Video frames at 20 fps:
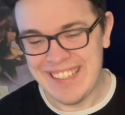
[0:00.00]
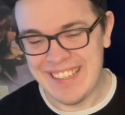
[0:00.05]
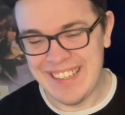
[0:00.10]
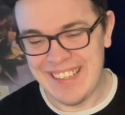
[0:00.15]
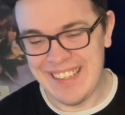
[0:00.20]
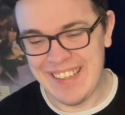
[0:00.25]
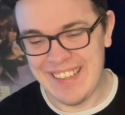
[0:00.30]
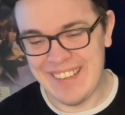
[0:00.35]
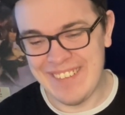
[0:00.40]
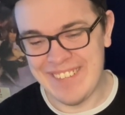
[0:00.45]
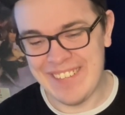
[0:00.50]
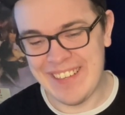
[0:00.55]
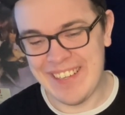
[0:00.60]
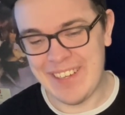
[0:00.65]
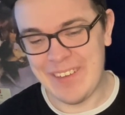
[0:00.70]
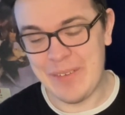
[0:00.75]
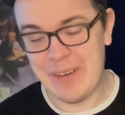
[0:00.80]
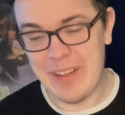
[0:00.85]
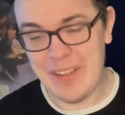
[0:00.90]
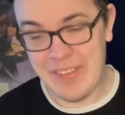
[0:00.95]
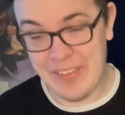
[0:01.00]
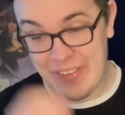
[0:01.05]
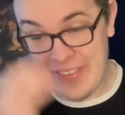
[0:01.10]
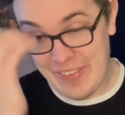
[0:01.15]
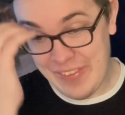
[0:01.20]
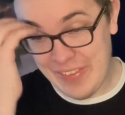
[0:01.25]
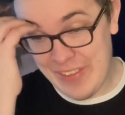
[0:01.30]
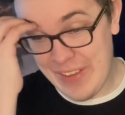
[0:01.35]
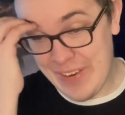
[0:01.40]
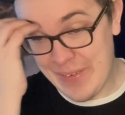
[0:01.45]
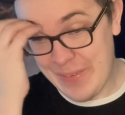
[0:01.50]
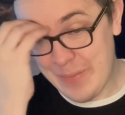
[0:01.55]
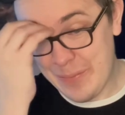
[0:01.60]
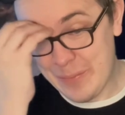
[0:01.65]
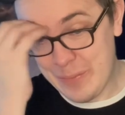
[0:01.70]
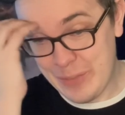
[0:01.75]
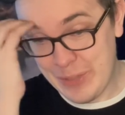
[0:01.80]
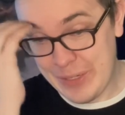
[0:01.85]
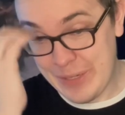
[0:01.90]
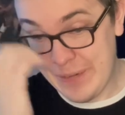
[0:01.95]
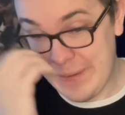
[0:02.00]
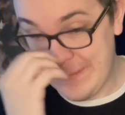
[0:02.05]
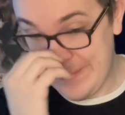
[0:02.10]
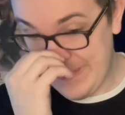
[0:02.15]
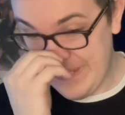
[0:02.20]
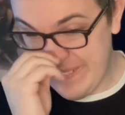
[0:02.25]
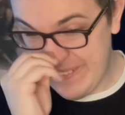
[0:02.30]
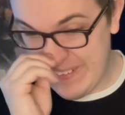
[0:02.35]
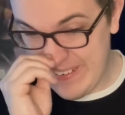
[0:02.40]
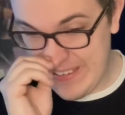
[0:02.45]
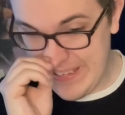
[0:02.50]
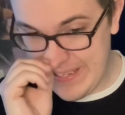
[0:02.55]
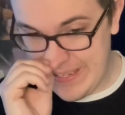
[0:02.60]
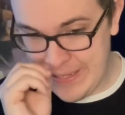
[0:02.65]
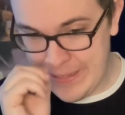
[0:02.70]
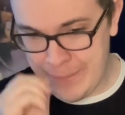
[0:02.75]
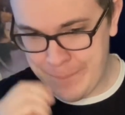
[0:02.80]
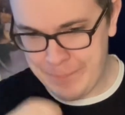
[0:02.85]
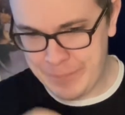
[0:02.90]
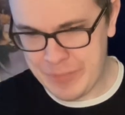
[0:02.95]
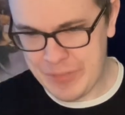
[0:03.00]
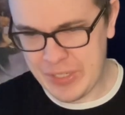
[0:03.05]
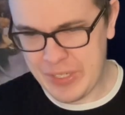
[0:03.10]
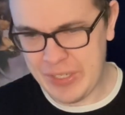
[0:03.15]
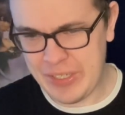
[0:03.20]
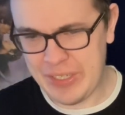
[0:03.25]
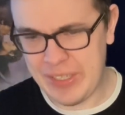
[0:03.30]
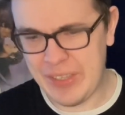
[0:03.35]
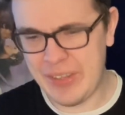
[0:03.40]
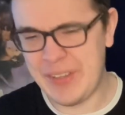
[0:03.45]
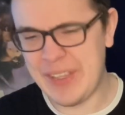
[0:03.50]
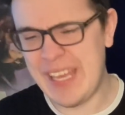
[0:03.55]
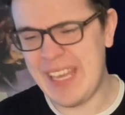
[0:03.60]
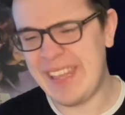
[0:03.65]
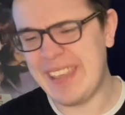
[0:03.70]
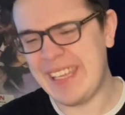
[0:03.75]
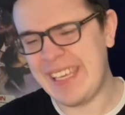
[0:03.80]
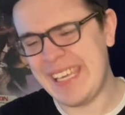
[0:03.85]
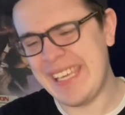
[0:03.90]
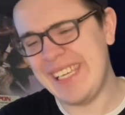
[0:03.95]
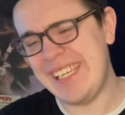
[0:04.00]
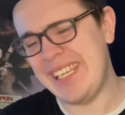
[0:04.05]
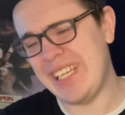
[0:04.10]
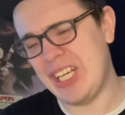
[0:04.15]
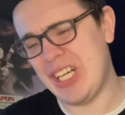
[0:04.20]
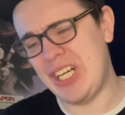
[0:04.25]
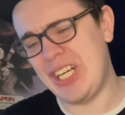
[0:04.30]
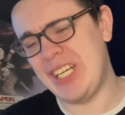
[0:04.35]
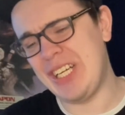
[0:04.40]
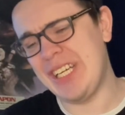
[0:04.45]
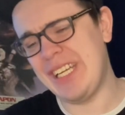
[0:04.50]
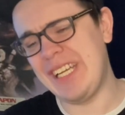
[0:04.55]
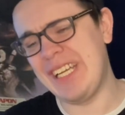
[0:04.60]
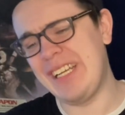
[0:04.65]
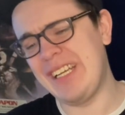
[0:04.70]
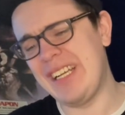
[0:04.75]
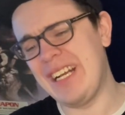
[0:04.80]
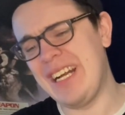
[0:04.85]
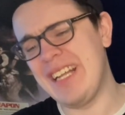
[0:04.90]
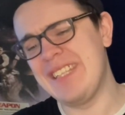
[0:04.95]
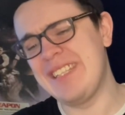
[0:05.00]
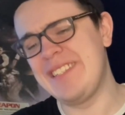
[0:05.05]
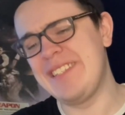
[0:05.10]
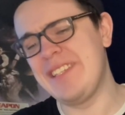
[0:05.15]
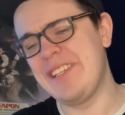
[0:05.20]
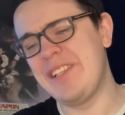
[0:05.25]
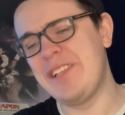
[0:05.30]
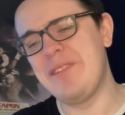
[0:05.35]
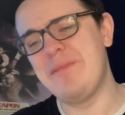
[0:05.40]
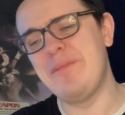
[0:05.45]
Oh my god, what else is there? I'm looking on here. Oh yeah, the King Kong and Godzilla